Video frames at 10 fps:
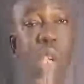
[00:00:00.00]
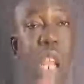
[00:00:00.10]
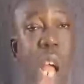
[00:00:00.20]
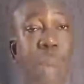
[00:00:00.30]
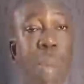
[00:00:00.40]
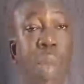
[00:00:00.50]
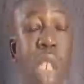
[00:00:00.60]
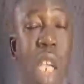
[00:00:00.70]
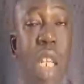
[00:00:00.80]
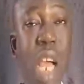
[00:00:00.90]
together
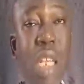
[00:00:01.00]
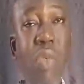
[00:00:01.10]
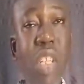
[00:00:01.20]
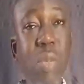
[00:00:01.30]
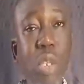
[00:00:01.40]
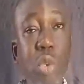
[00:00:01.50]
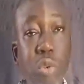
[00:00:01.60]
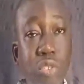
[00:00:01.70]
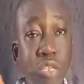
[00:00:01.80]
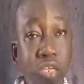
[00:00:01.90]
in that investment
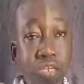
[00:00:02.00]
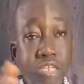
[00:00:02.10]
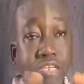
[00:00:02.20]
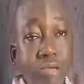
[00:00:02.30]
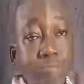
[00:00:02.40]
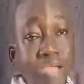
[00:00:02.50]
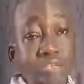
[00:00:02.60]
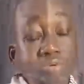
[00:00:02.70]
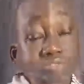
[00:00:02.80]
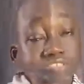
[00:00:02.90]
trust, they can buy
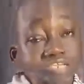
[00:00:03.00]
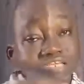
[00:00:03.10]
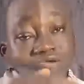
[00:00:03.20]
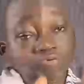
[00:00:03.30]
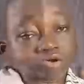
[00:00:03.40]
the hostel and